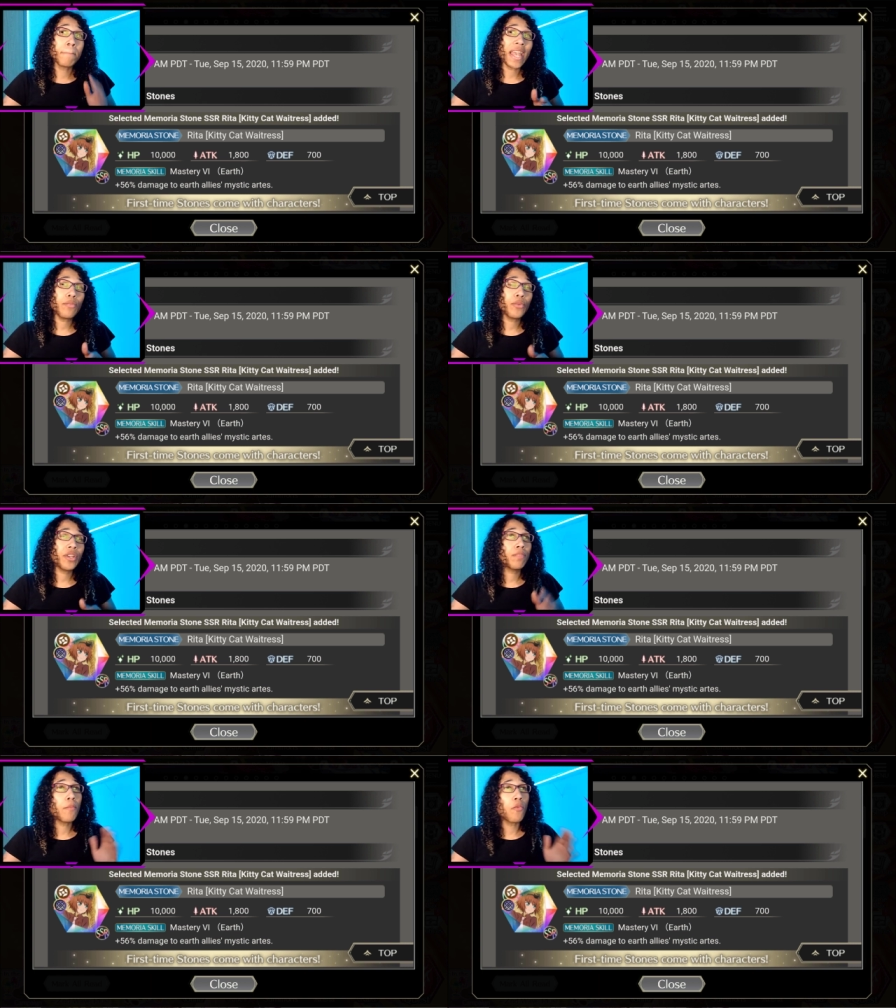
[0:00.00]

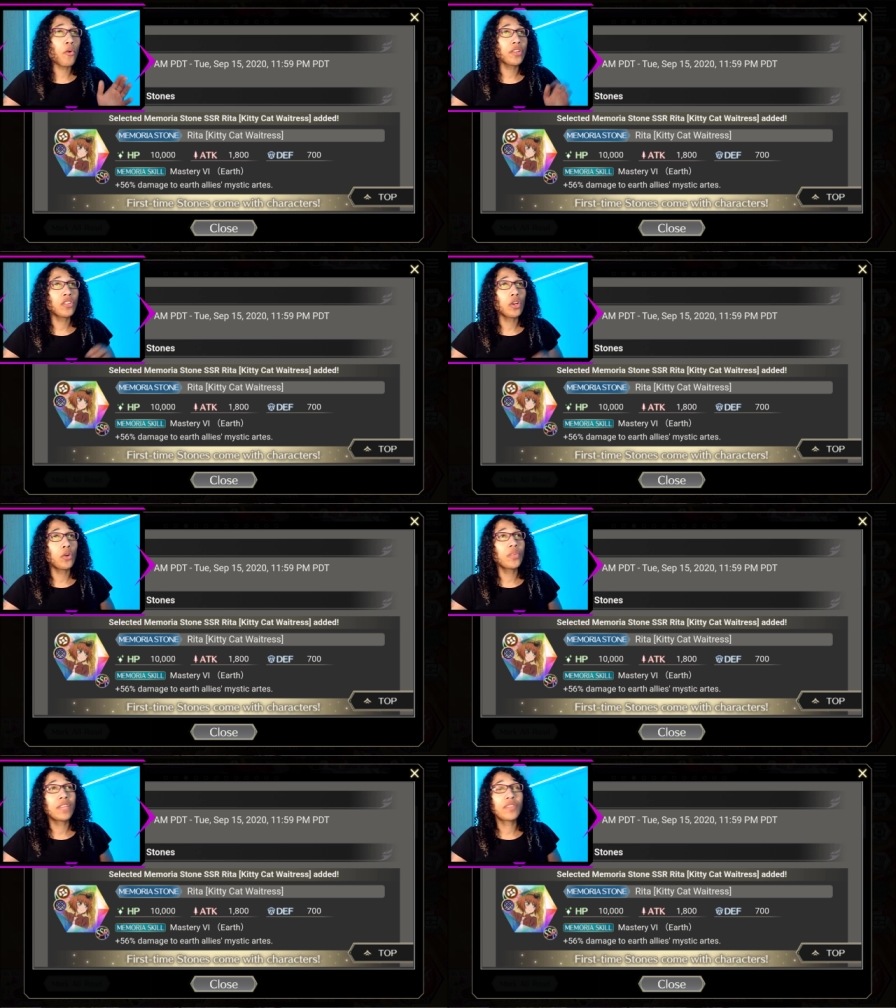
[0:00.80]
Maidrita's Memoria
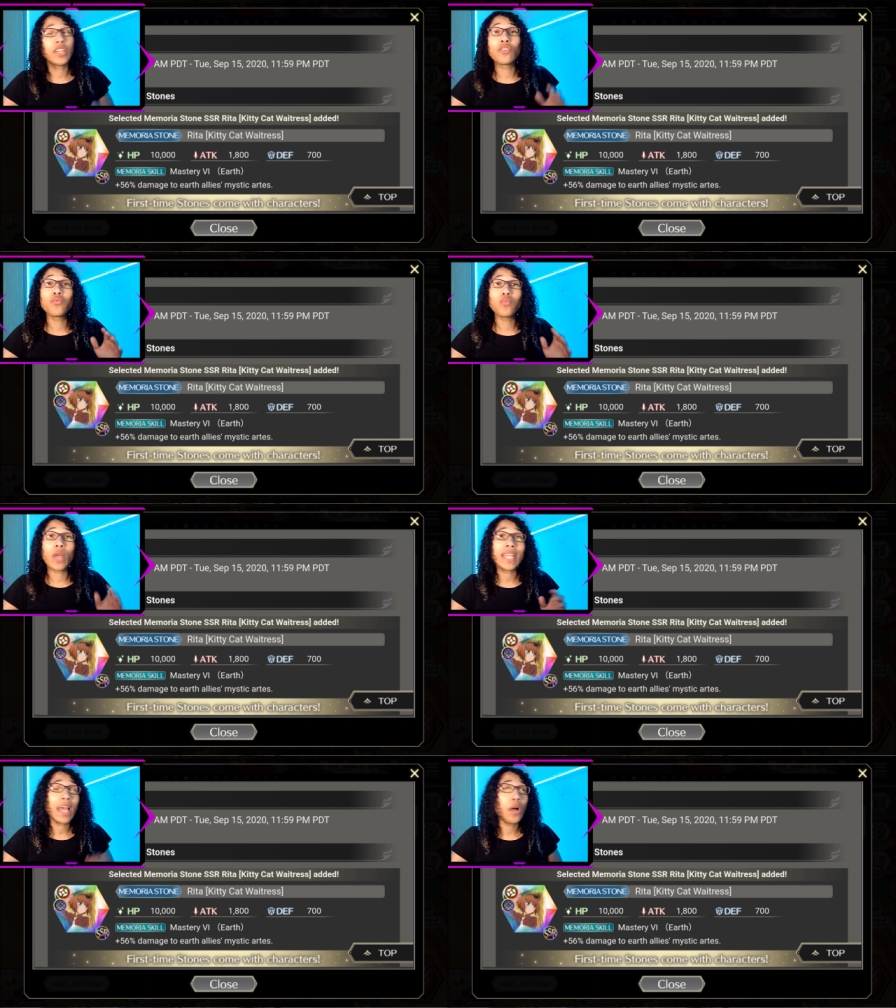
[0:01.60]
Stone gives a
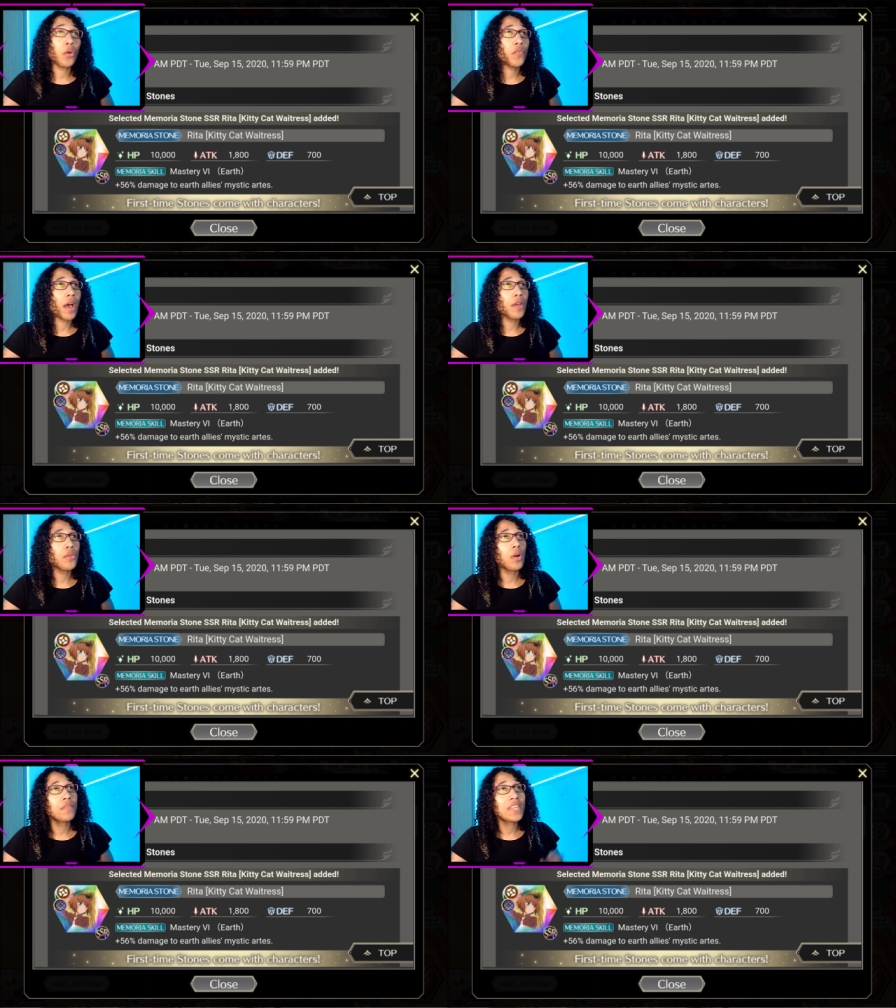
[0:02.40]
great health
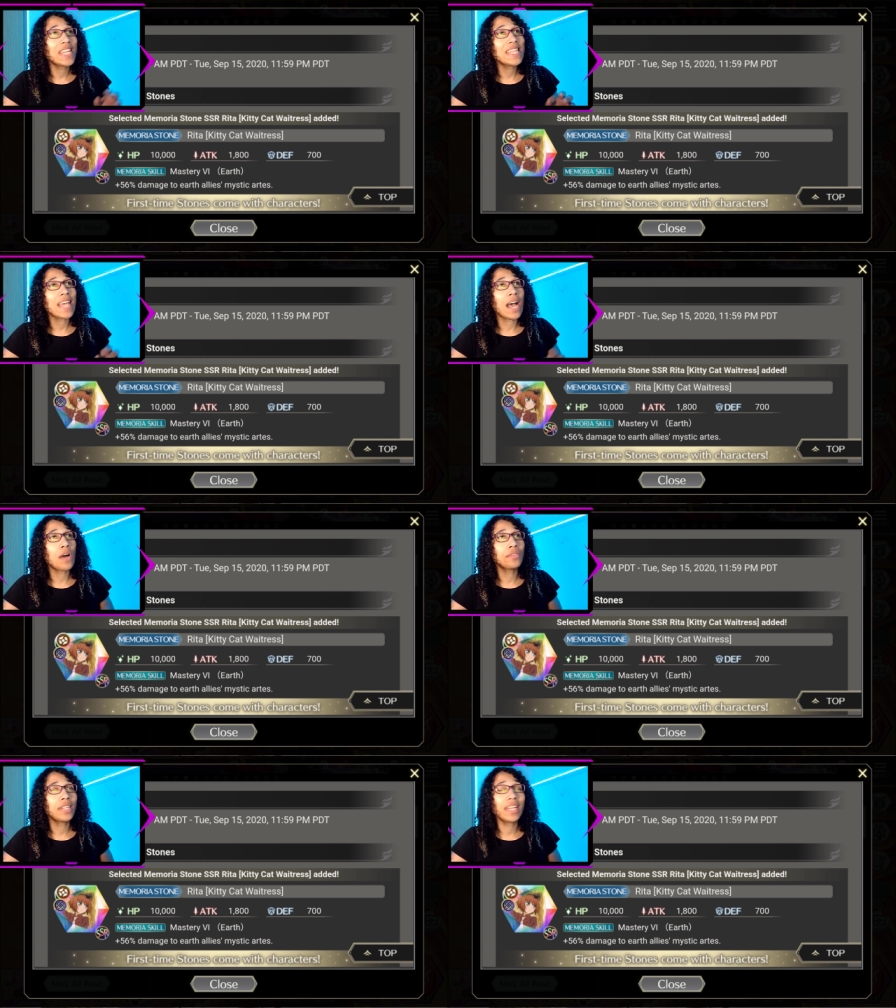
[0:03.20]
value of
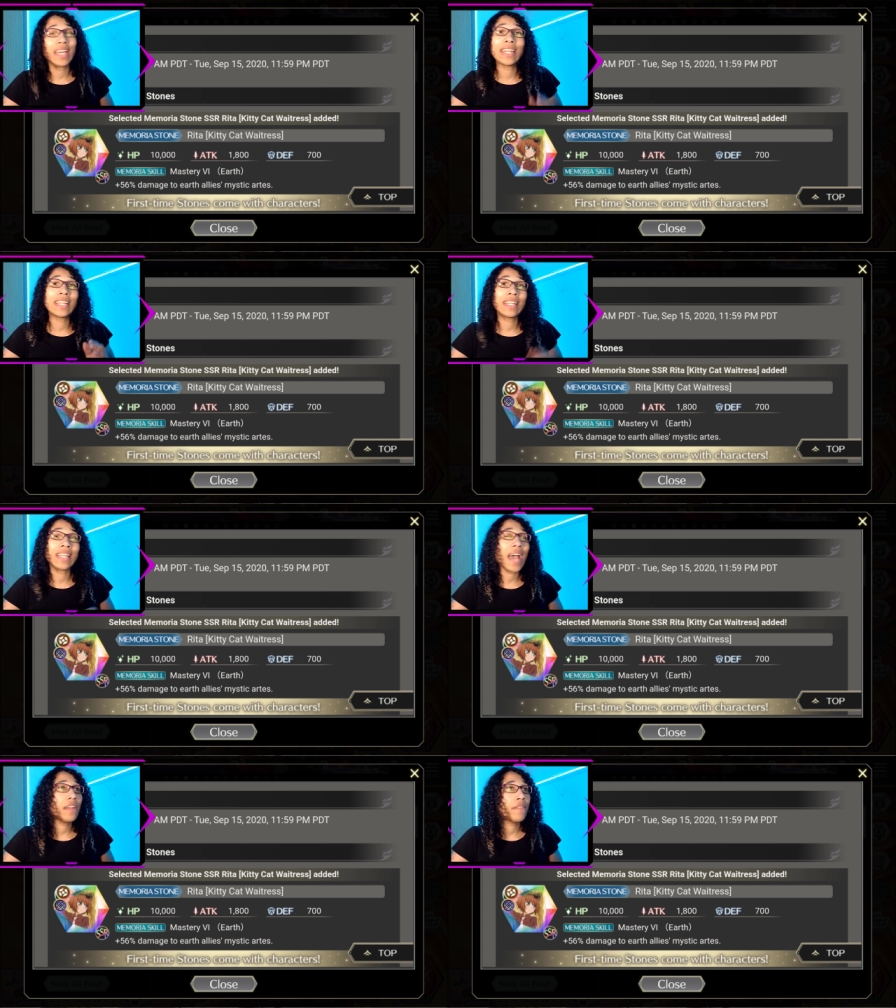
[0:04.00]
10,000 and an
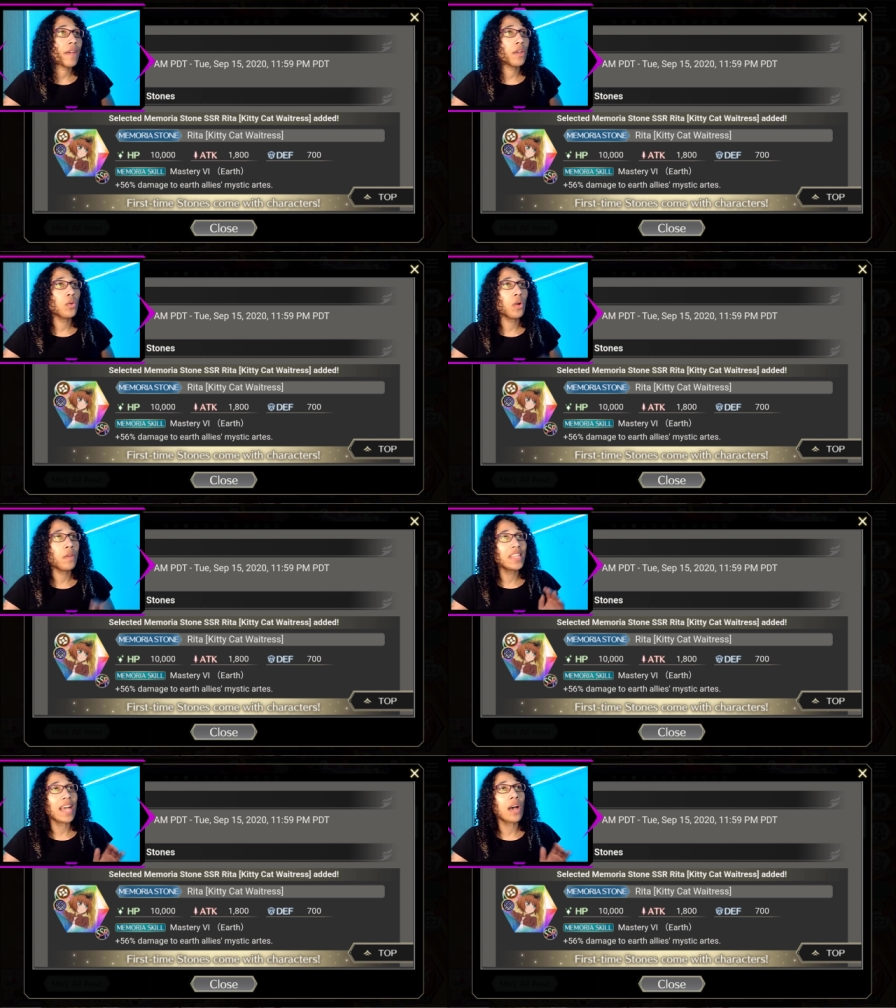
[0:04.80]
attack value
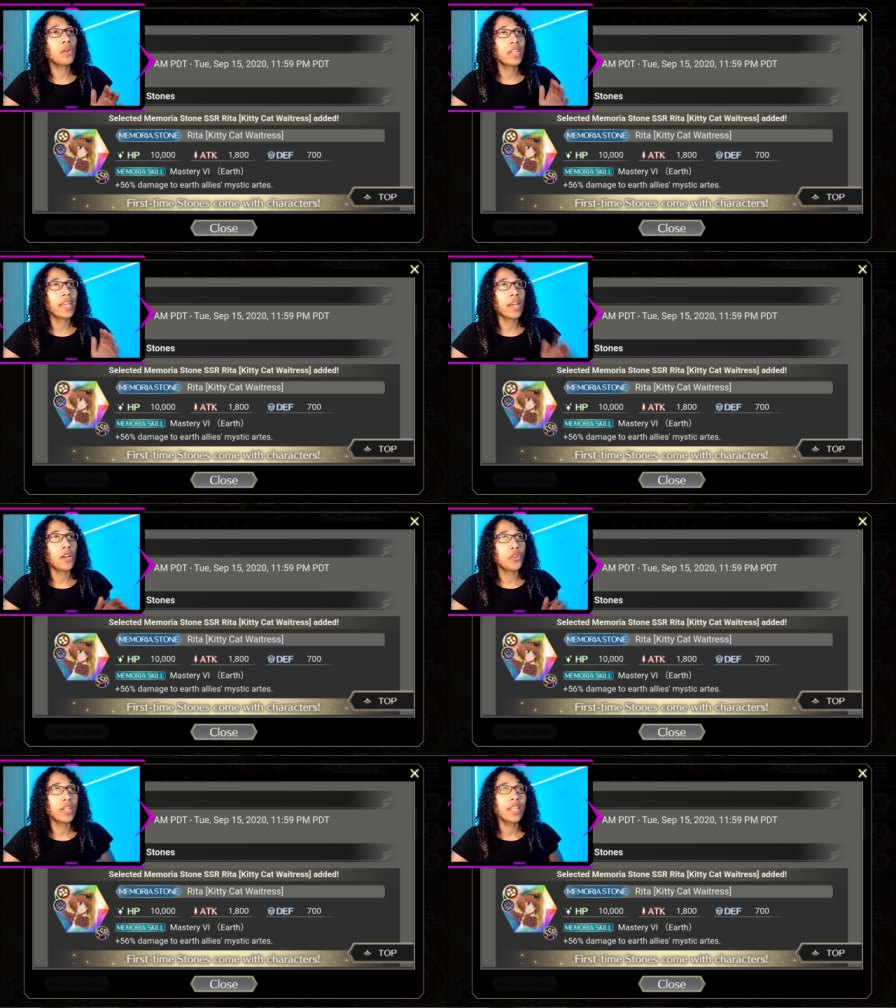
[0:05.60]
of
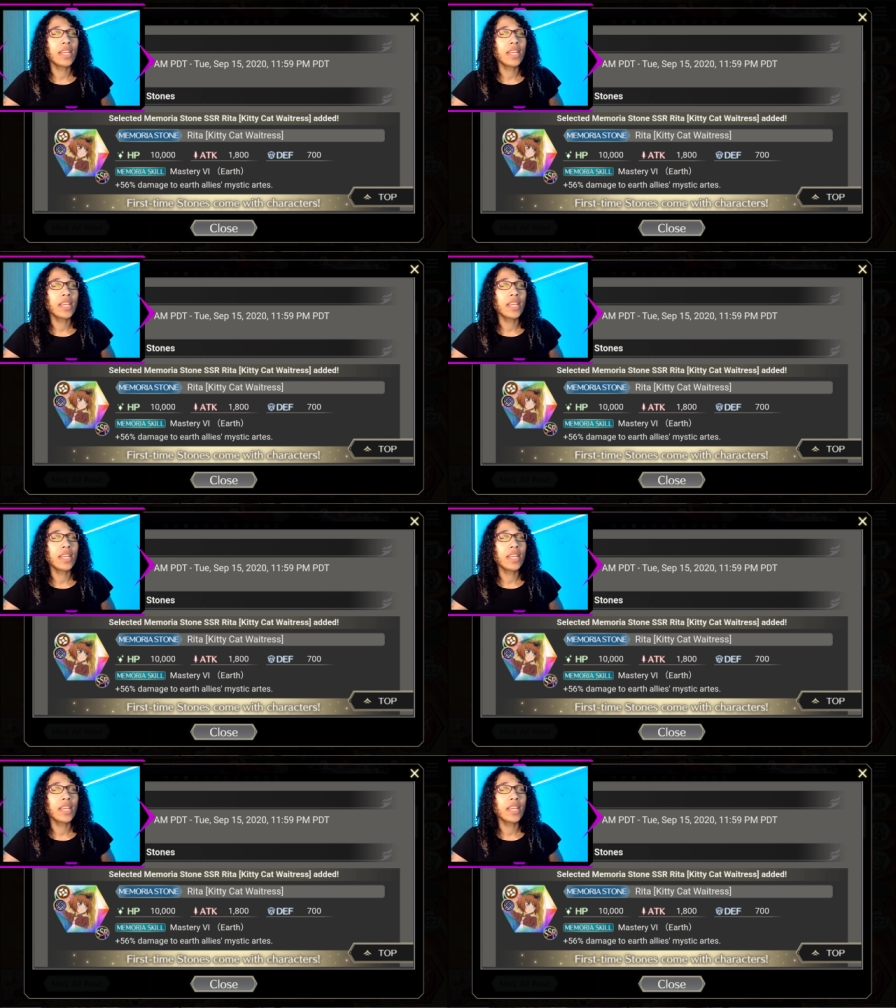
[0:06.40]
1,800.